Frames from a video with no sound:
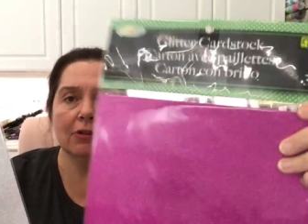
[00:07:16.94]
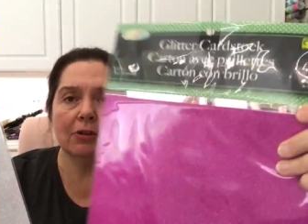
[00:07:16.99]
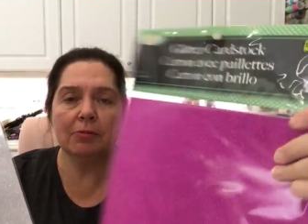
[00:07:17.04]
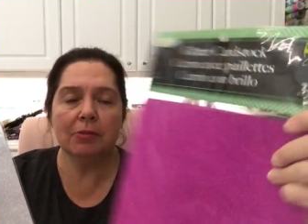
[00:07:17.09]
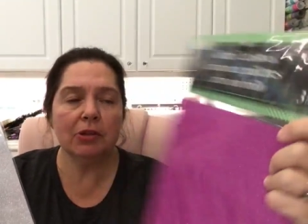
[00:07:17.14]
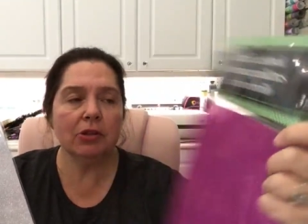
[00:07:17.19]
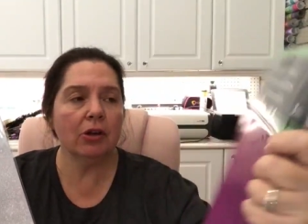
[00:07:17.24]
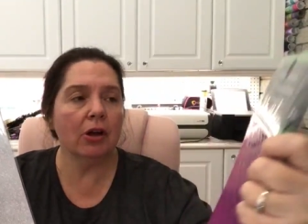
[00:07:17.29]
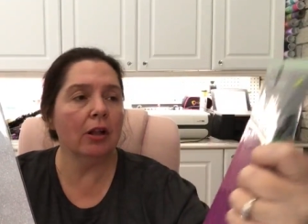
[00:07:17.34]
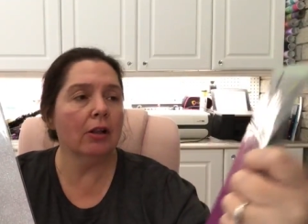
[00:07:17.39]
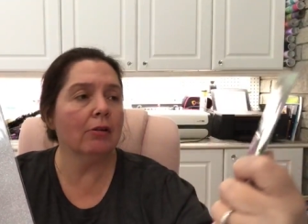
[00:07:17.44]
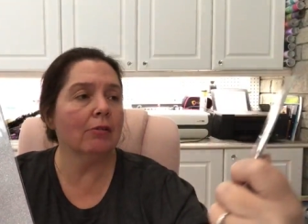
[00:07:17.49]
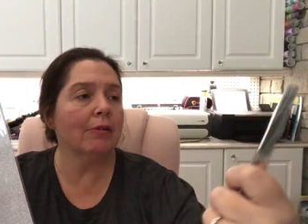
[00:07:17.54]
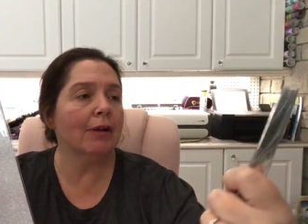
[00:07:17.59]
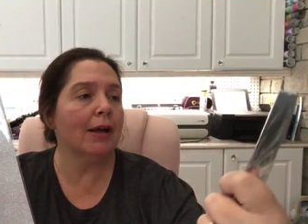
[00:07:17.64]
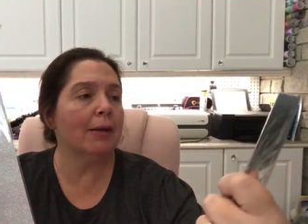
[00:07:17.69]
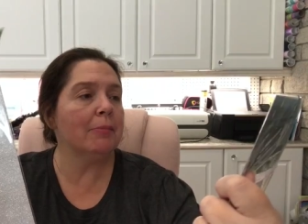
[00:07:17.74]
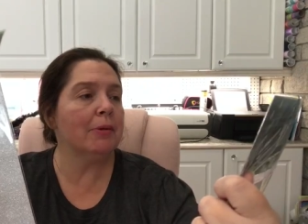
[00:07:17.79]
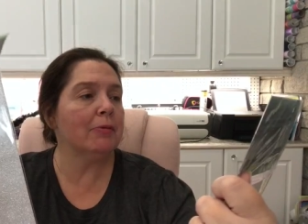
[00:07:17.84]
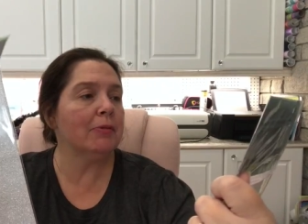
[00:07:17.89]
from
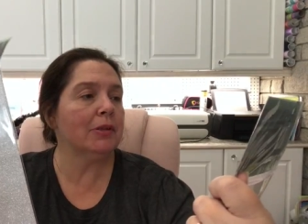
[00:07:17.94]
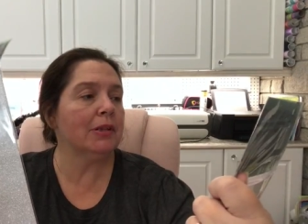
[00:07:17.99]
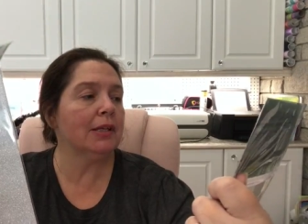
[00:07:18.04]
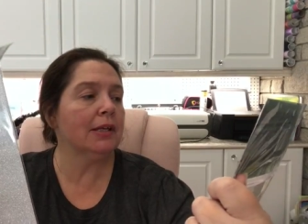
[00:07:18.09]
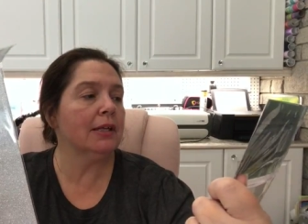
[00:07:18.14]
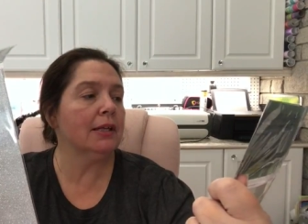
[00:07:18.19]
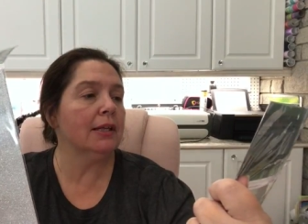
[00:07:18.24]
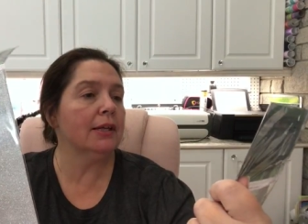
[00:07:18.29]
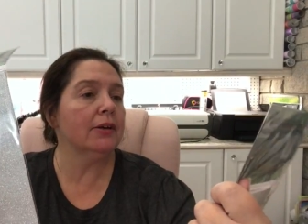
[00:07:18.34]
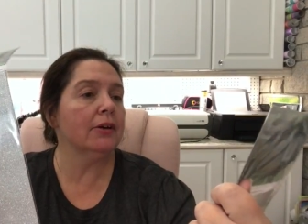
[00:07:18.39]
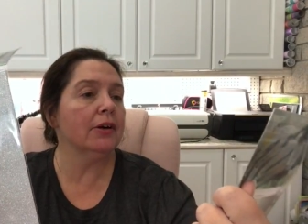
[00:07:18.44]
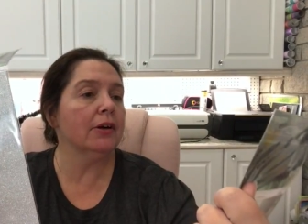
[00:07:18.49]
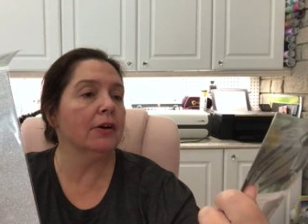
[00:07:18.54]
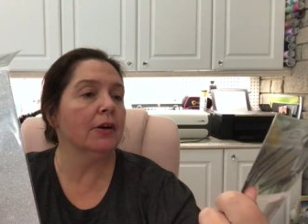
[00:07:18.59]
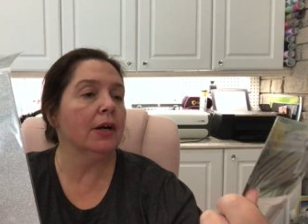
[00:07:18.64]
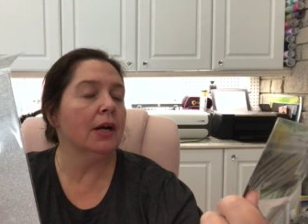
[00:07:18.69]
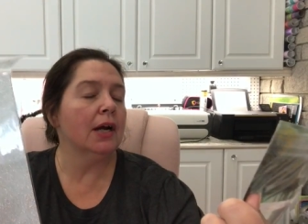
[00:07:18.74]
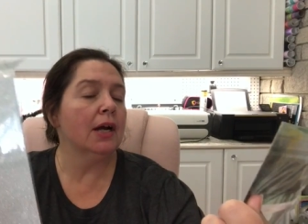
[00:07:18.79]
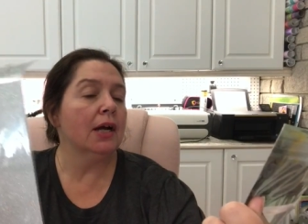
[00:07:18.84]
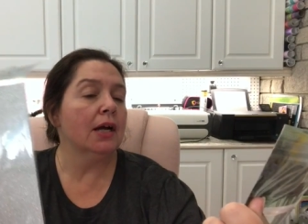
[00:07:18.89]
Dollarama with the
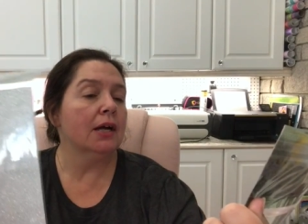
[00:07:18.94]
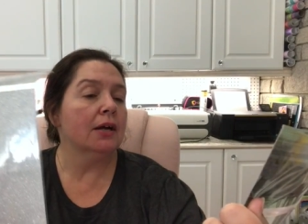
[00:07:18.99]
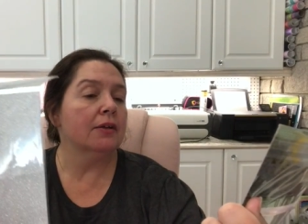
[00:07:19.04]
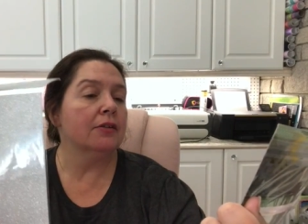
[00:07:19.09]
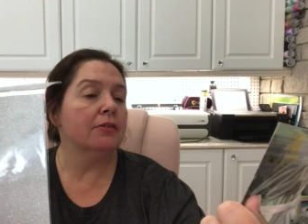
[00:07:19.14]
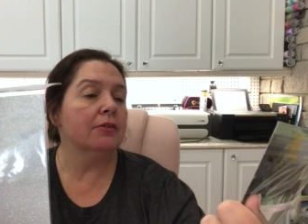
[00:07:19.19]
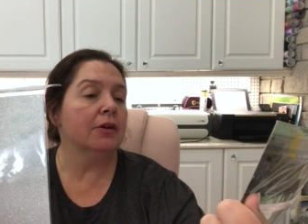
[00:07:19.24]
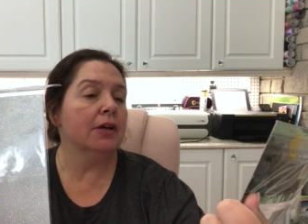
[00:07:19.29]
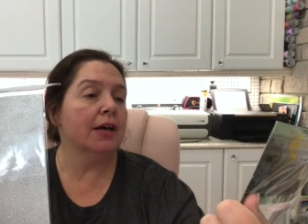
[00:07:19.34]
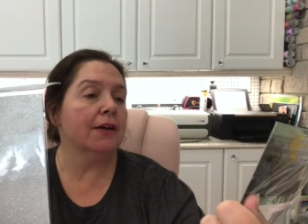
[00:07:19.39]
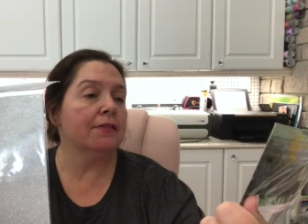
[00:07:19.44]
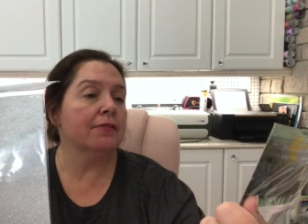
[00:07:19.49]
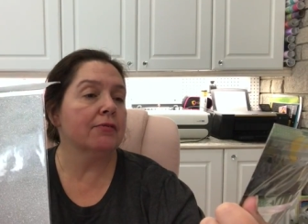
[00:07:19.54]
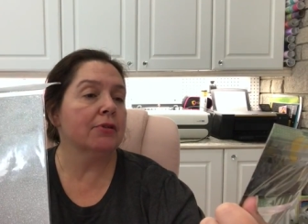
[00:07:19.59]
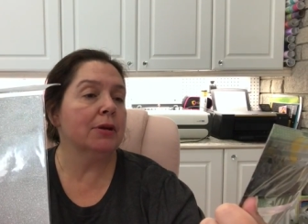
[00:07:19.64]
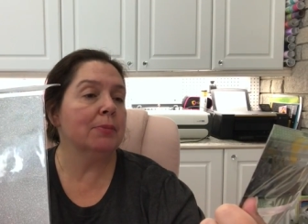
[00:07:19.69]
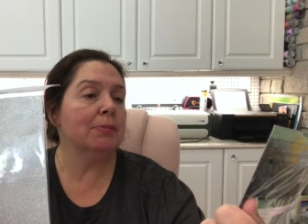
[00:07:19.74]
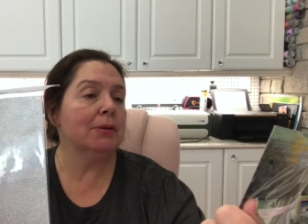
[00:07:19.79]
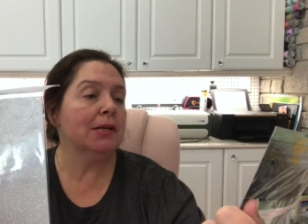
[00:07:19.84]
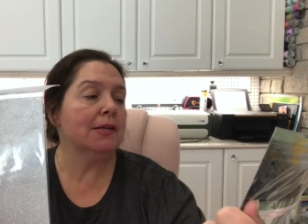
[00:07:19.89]
glitter. You get
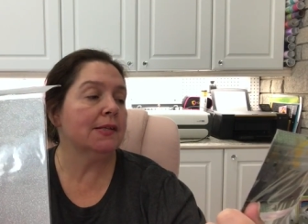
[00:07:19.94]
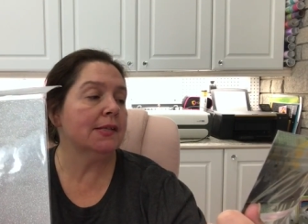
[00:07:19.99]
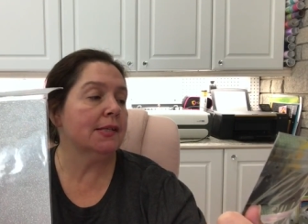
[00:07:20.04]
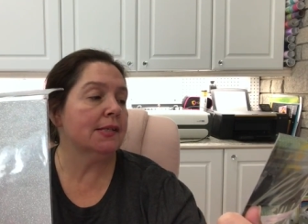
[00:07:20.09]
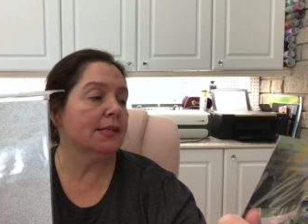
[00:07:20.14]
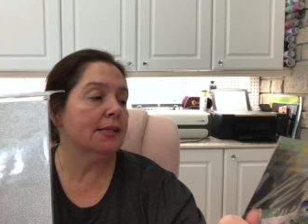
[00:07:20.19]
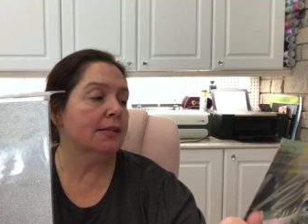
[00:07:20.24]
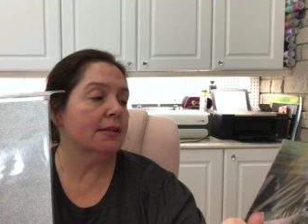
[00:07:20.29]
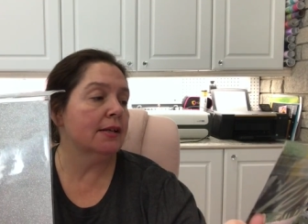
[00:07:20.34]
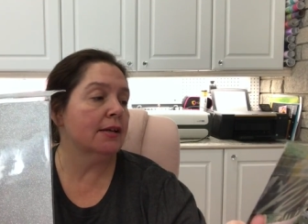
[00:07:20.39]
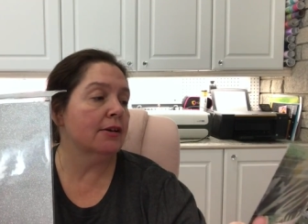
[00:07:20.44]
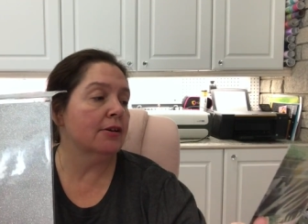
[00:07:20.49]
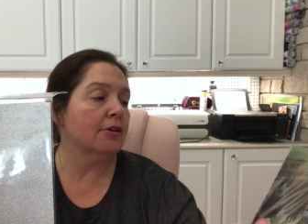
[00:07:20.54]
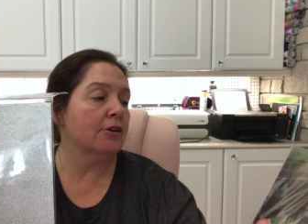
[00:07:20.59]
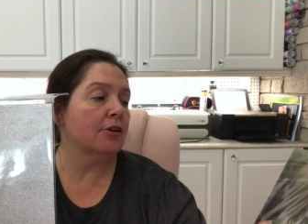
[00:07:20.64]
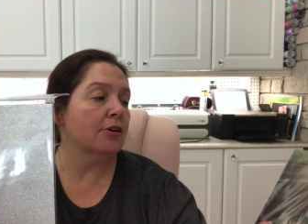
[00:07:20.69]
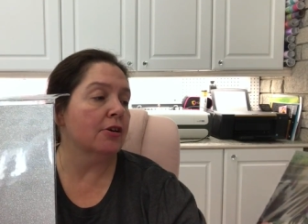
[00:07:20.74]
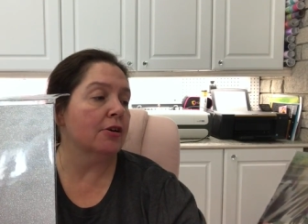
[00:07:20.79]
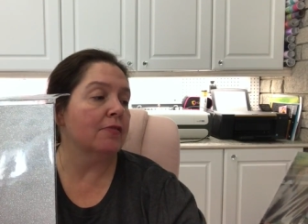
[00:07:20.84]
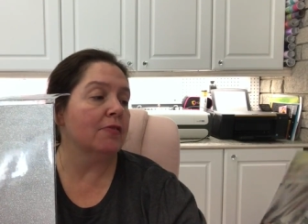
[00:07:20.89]
three pieces in
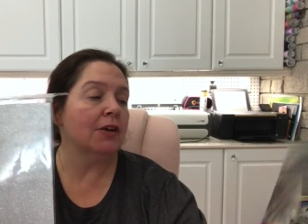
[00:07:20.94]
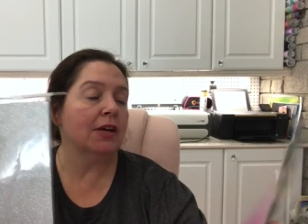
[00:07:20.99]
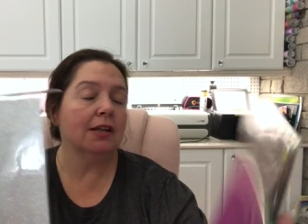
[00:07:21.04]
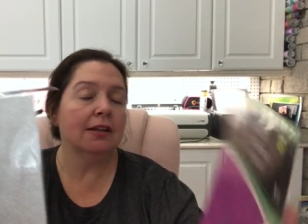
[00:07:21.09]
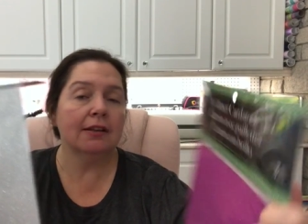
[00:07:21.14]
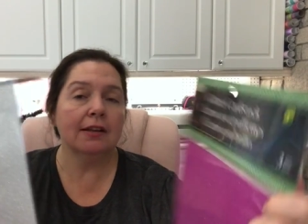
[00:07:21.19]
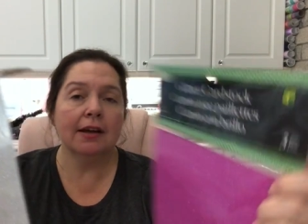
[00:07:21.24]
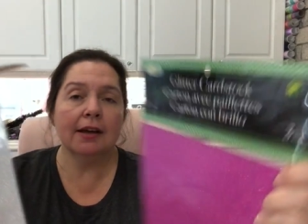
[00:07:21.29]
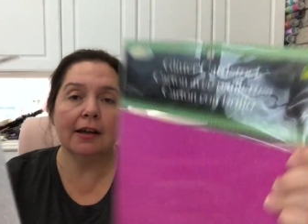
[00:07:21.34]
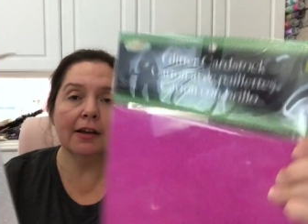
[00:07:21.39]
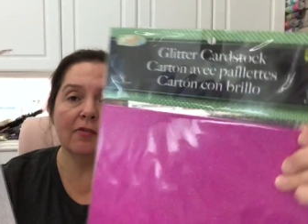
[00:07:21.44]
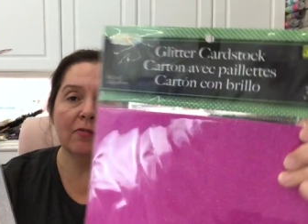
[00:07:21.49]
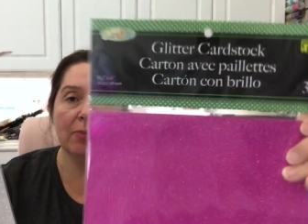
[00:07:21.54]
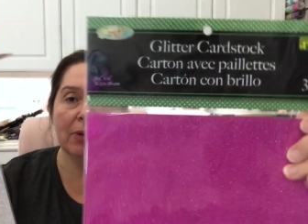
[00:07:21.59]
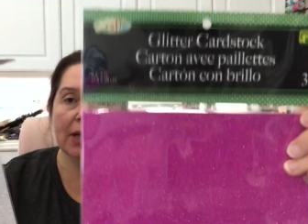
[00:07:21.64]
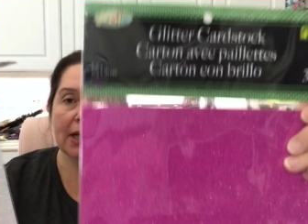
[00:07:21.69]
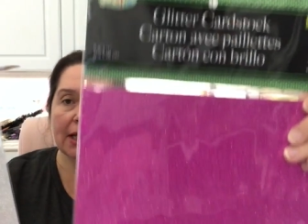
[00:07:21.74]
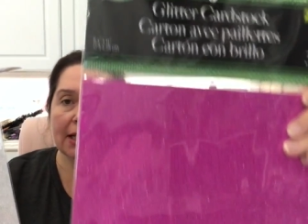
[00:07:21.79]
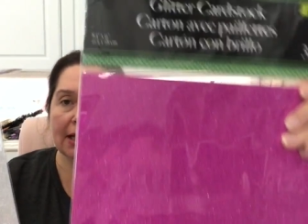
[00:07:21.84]
here of 8.5 by